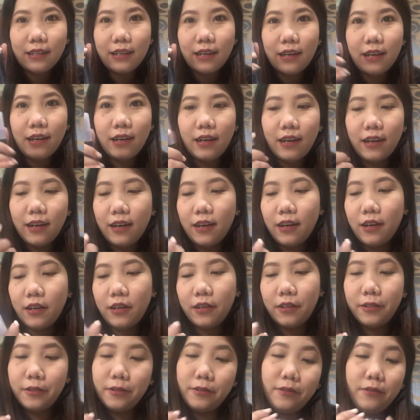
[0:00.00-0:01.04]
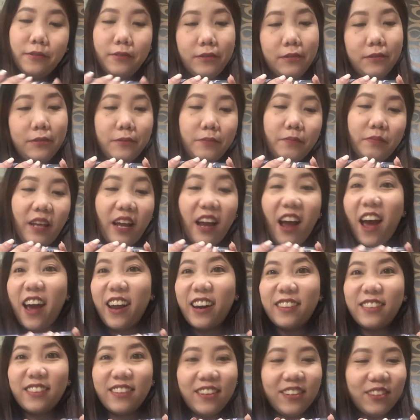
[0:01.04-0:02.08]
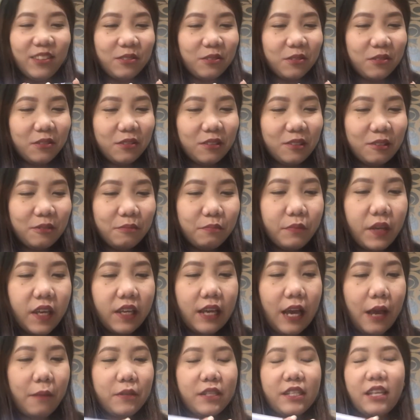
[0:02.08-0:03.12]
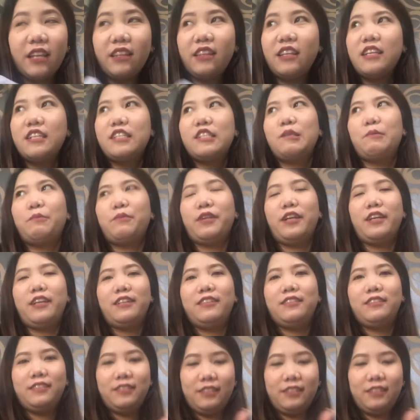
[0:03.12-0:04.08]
ang arte, no? Makeup setting spray.